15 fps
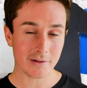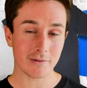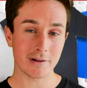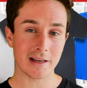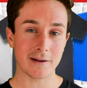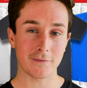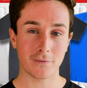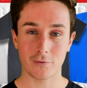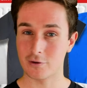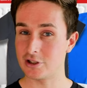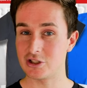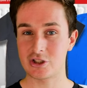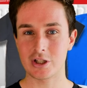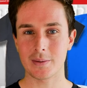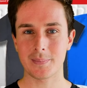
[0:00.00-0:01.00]
you get free
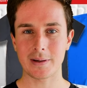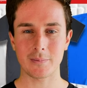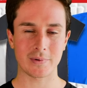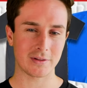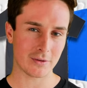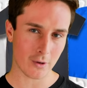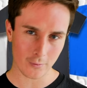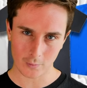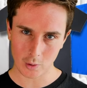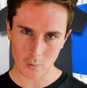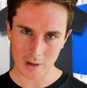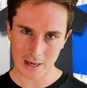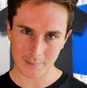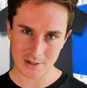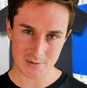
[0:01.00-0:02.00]
shipping with no
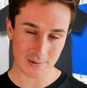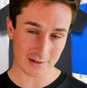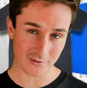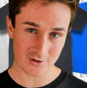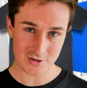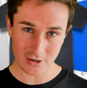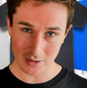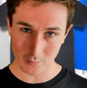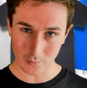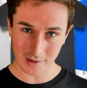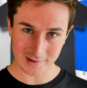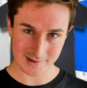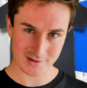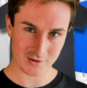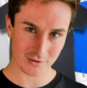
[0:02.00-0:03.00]
requirements, but there is only
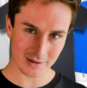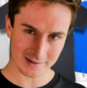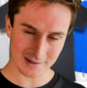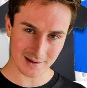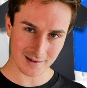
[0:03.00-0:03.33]
one, so you have to